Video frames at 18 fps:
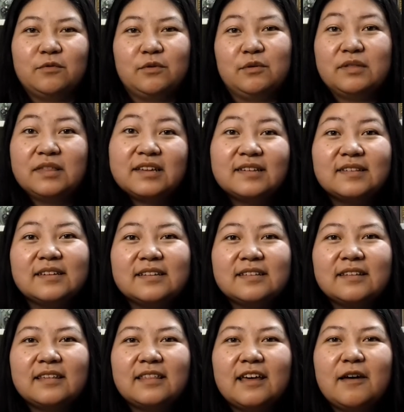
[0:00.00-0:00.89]

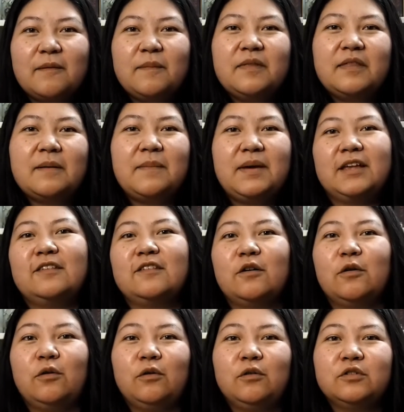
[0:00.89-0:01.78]
ruthlessness to them that makes the
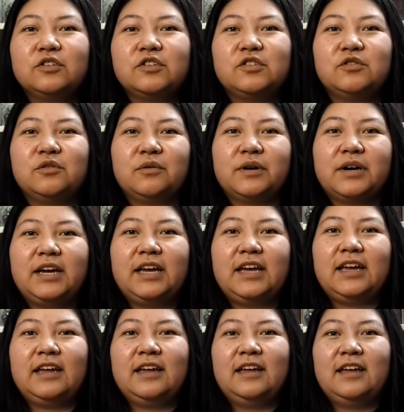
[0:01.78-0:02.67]
whole
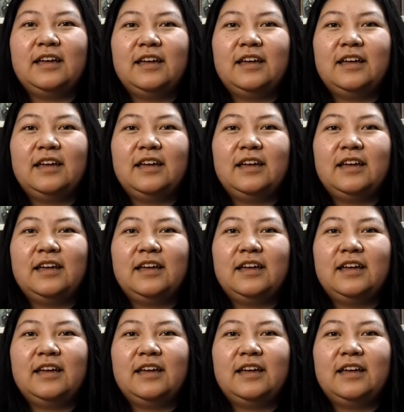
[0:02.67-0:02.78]
story